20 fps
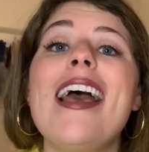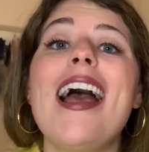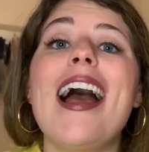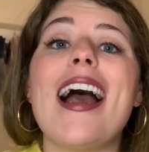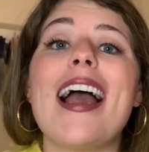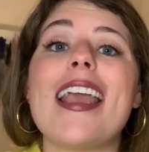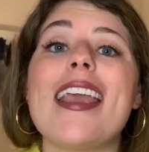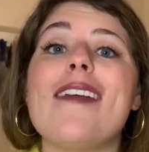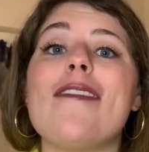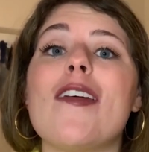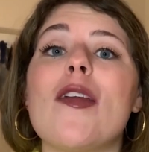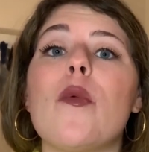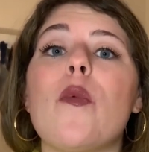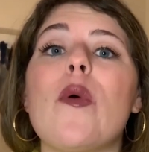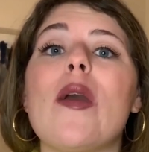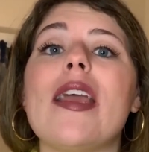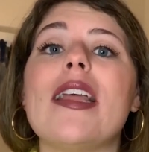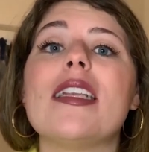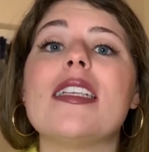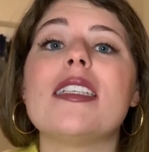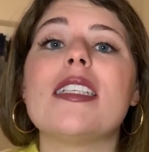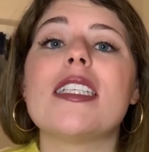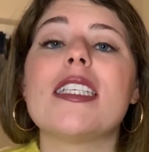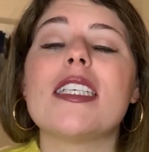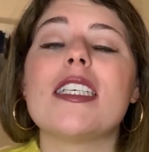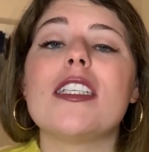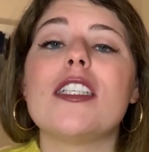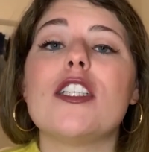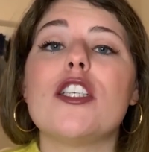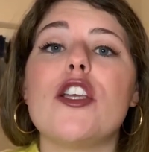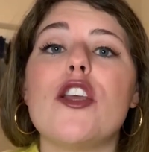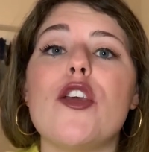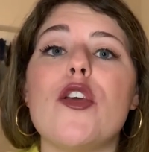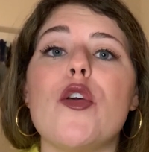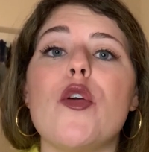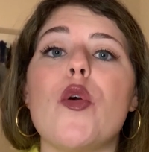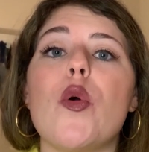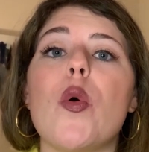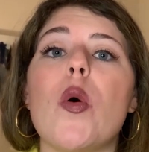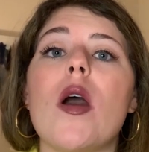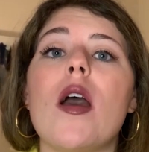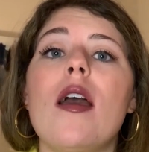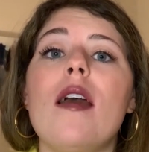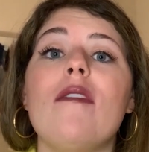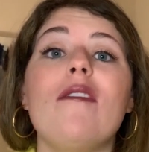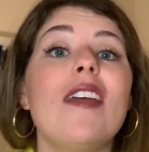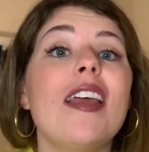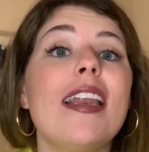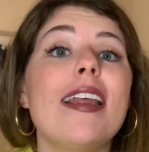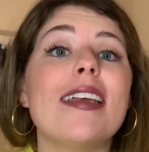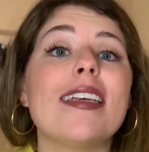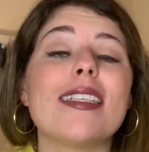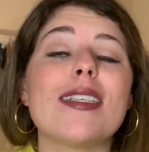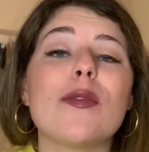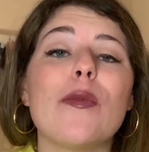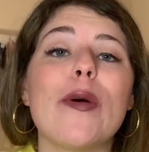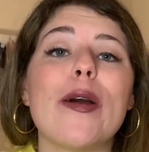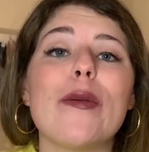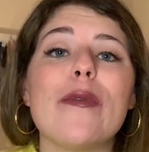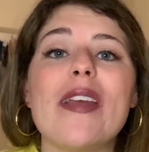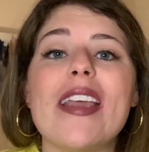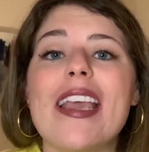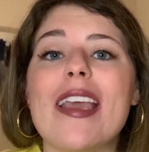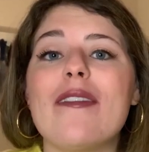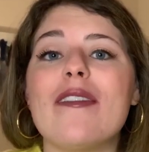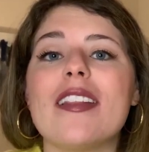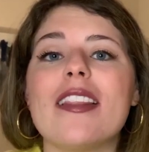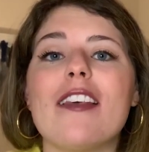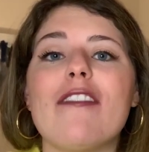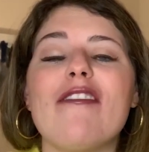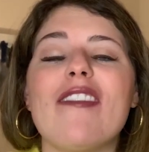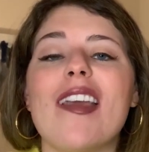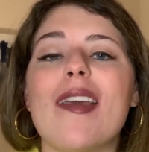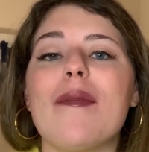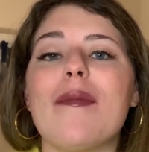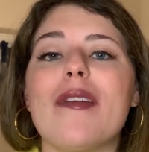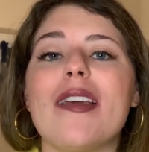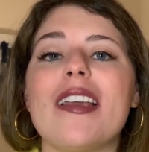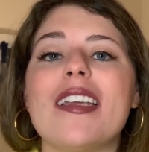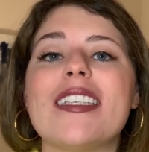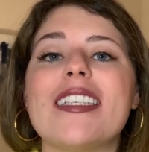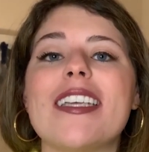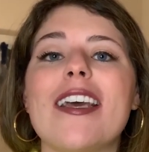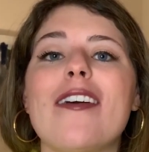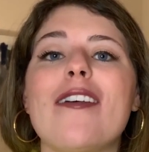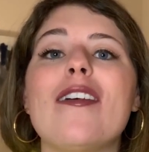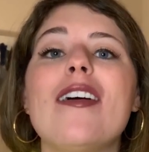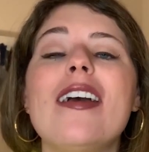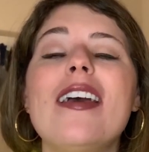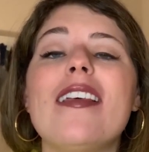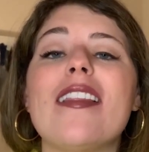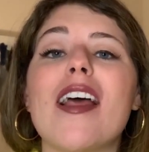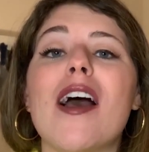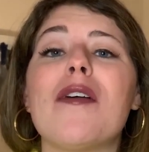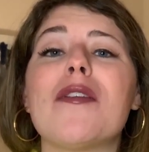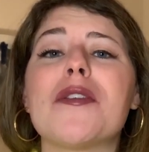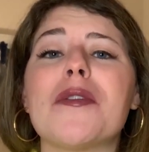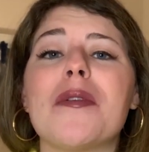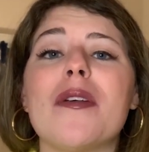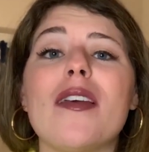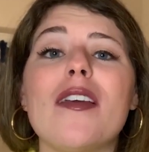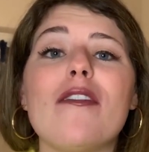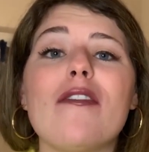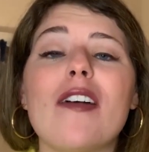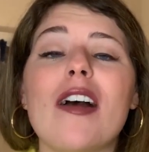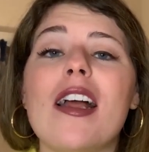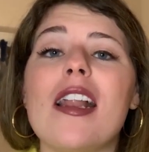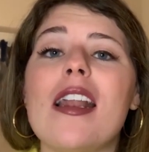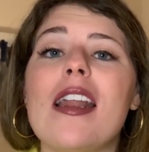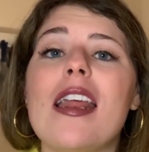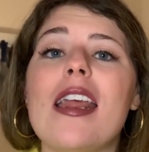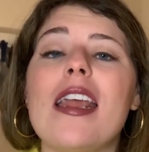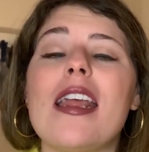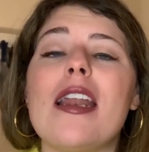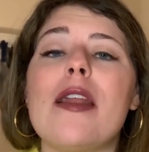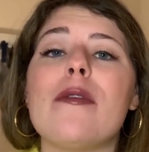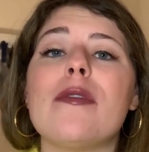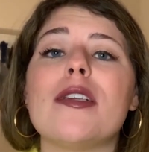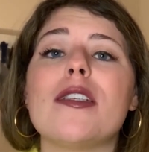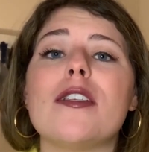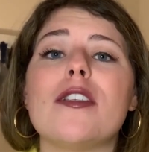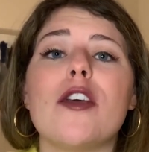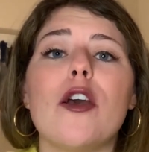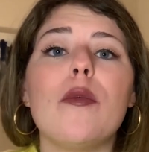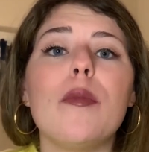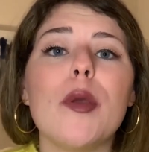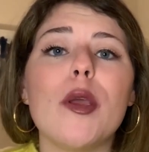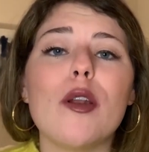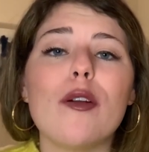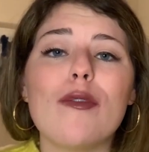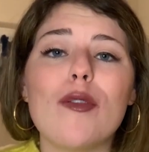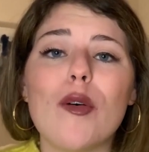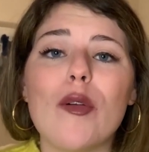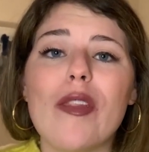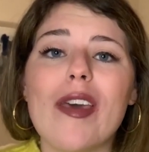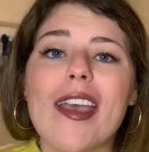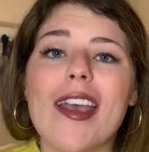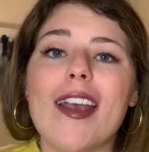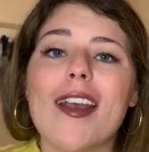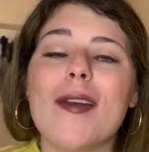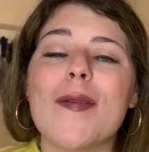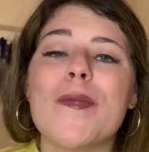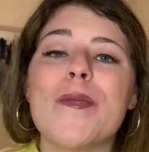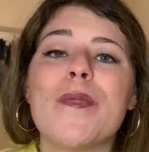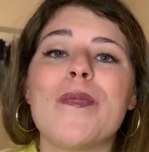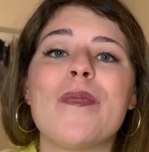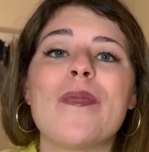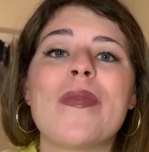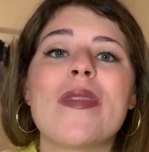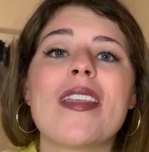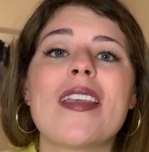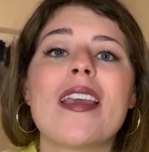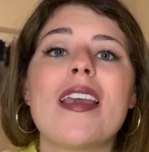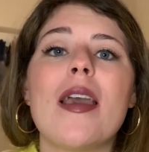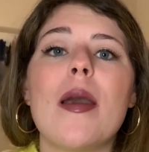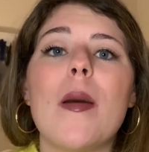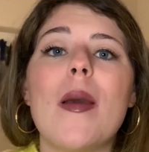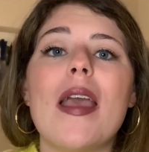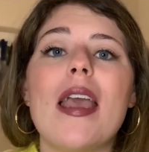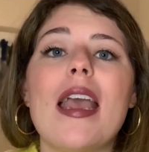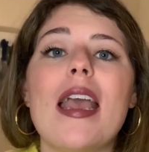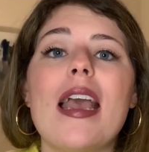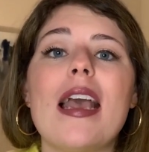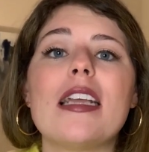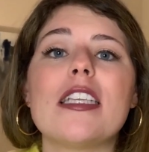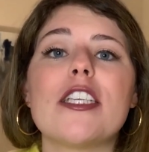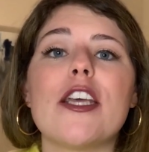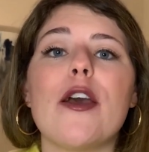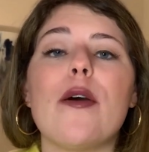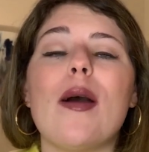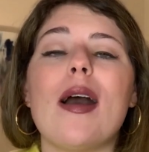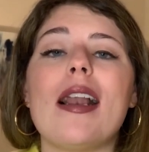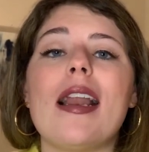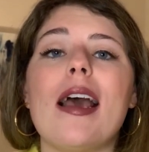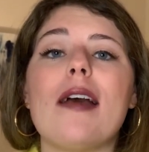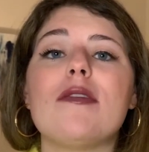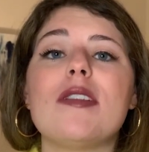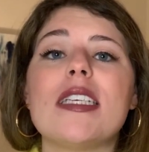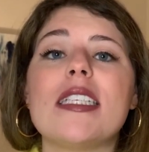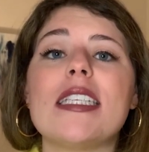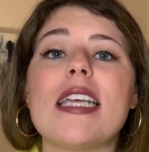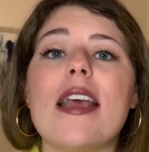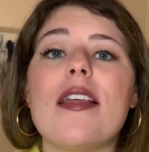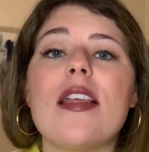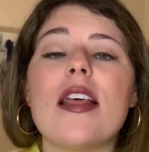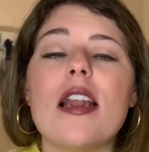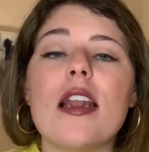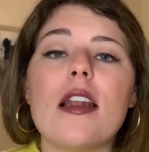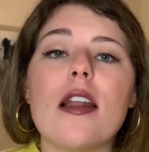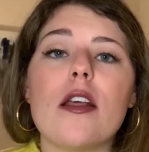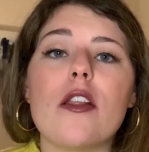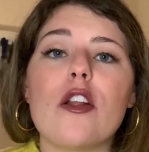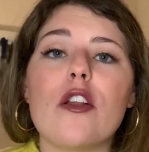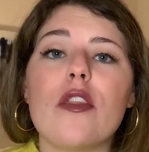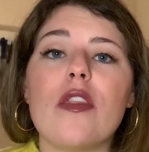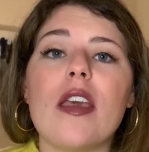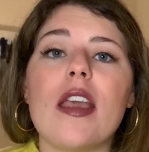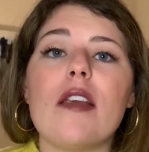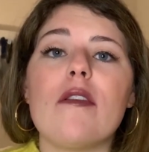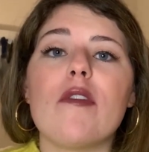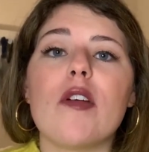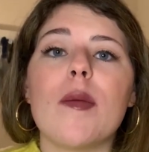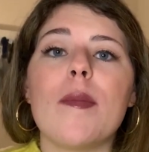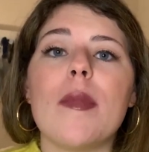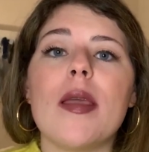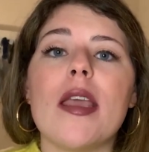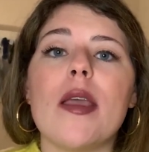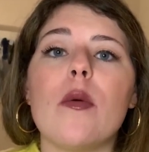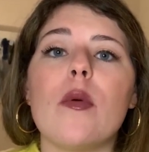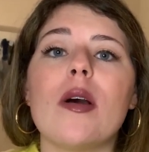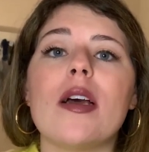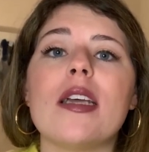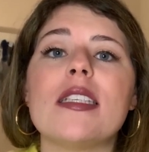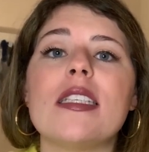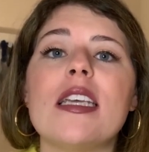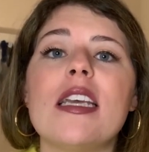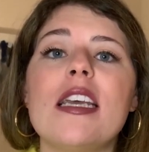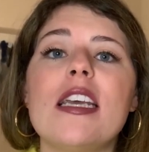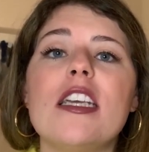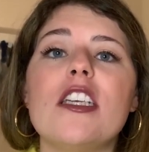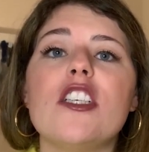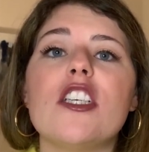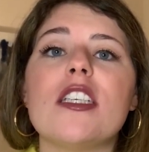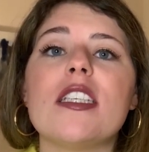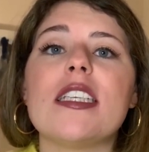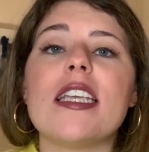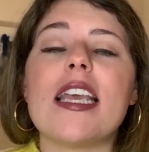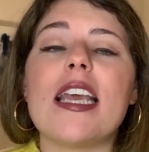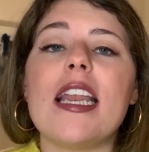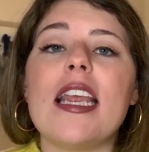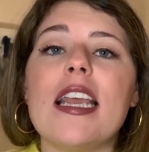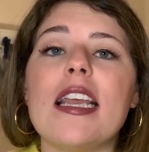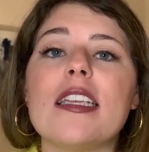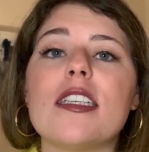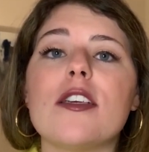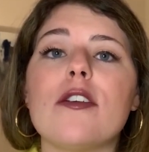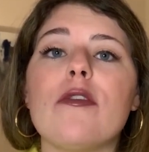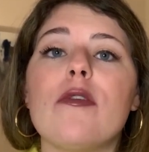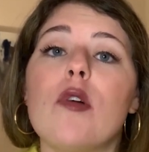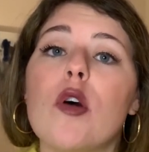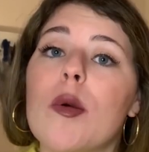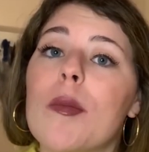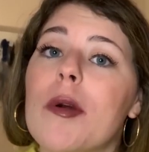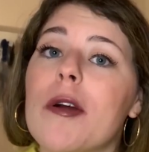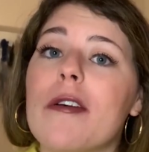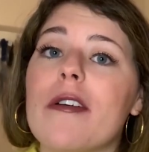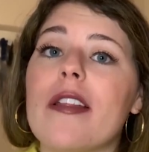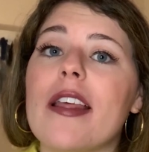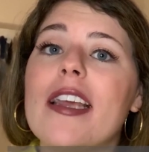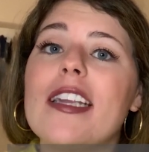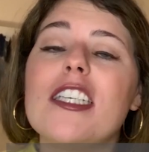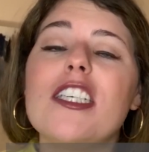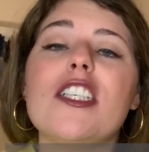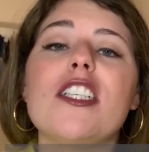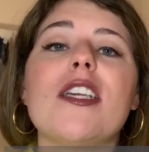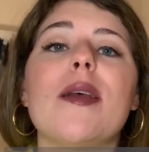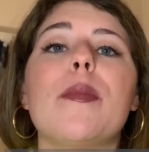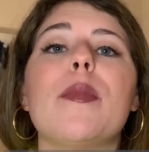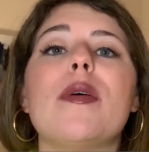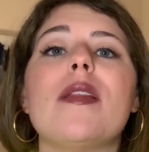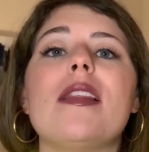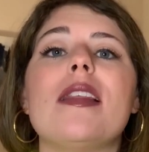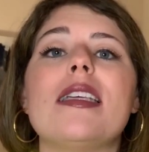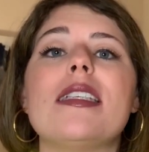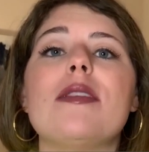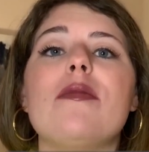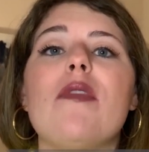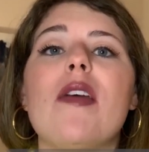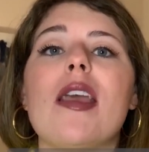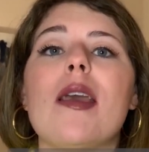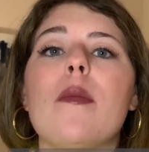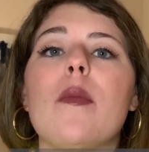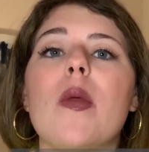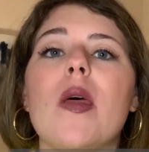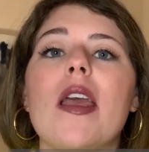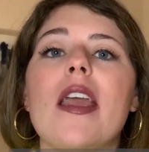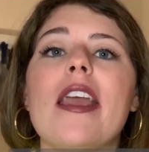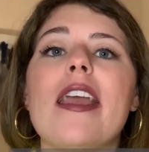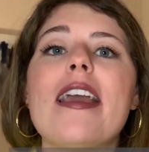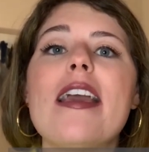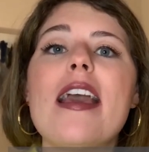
I even went to Venice one weekend with the family. So that was really fun, and it was so beautiful there. So I'd have to say that another thing for me was just getting to form a relationship with this family,